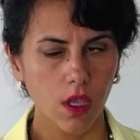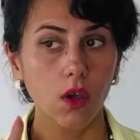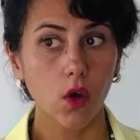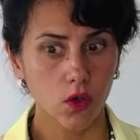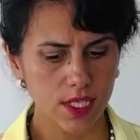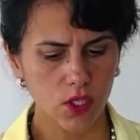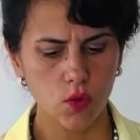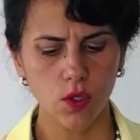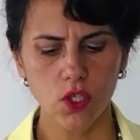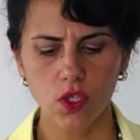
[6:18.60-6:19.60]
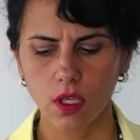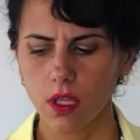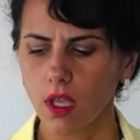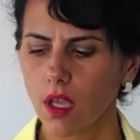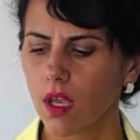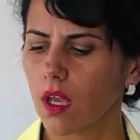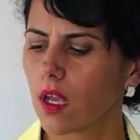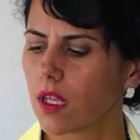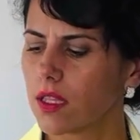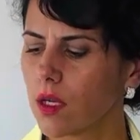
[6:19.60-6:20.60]
or situation,
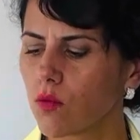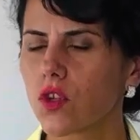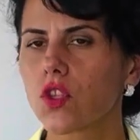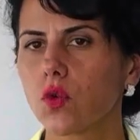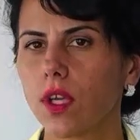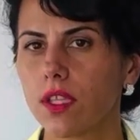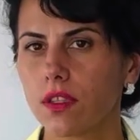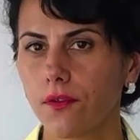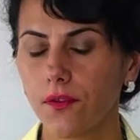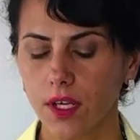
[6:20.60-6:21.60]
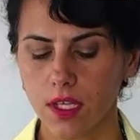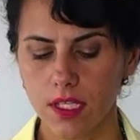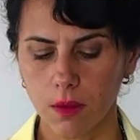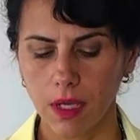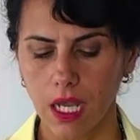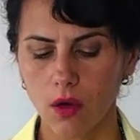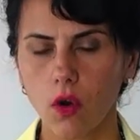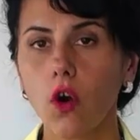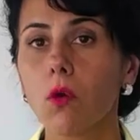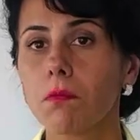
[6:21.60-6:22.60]
they want to in somehow
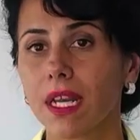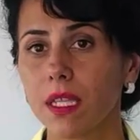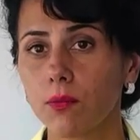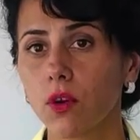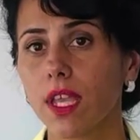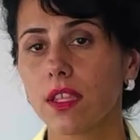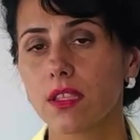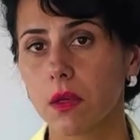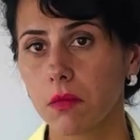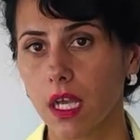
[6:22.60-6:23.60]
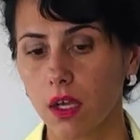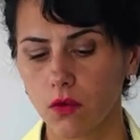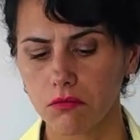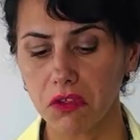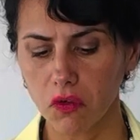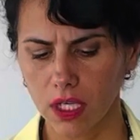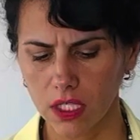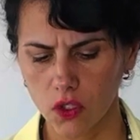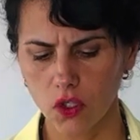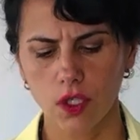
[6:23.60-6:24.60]
or manipulate somehow your
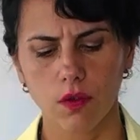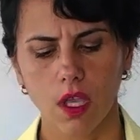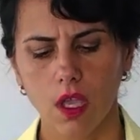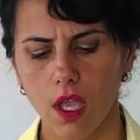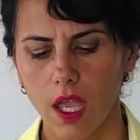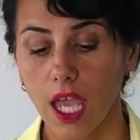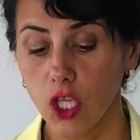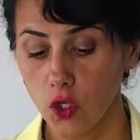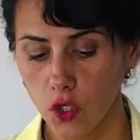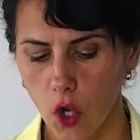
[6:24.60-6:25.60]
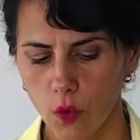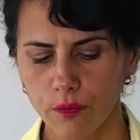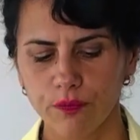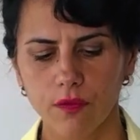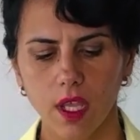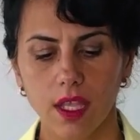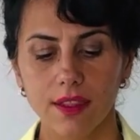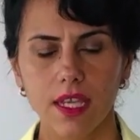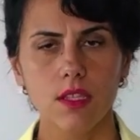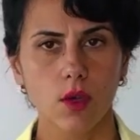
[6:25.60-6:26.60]
energy. You know,
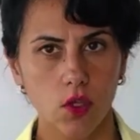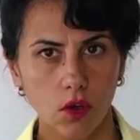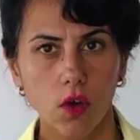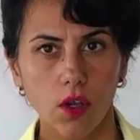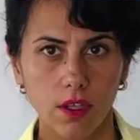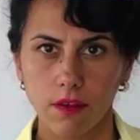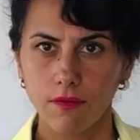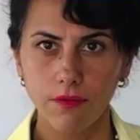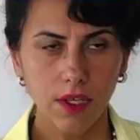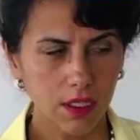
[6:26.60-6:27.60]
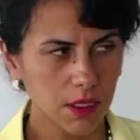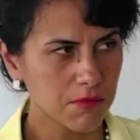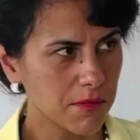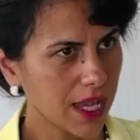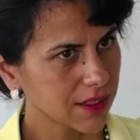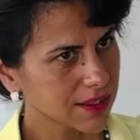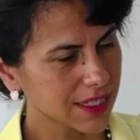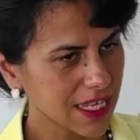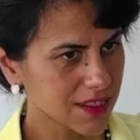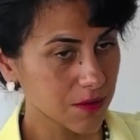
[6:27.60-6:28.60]
that's why you're going fucking mad,
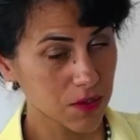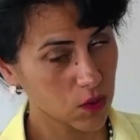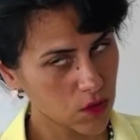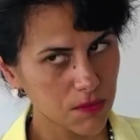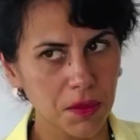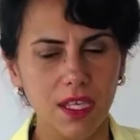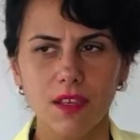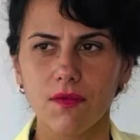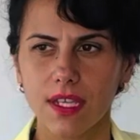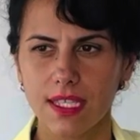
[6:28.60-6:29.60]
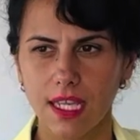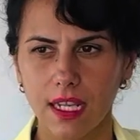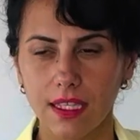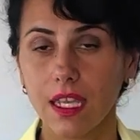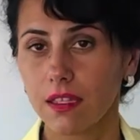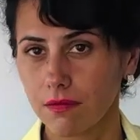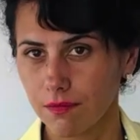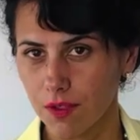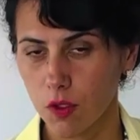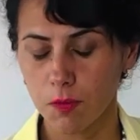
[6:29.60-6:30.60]
Cancer. Excuse me if I say like that,
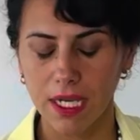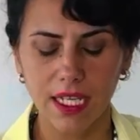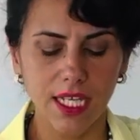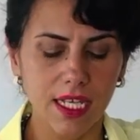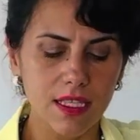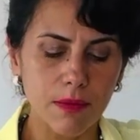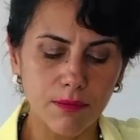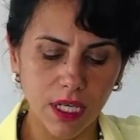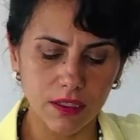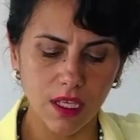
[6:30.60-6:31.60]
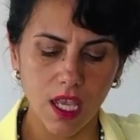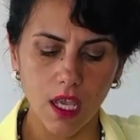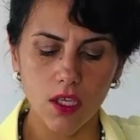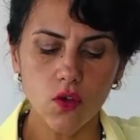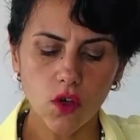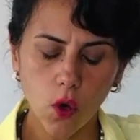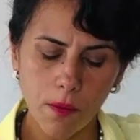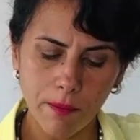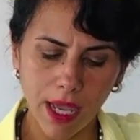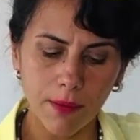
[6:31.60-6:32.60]
excuse my elegance, but you're
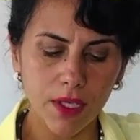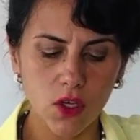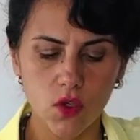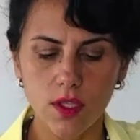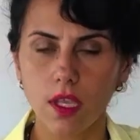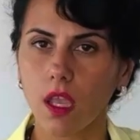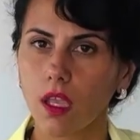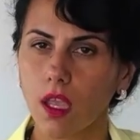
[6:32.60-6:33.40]
going mad because you're saying,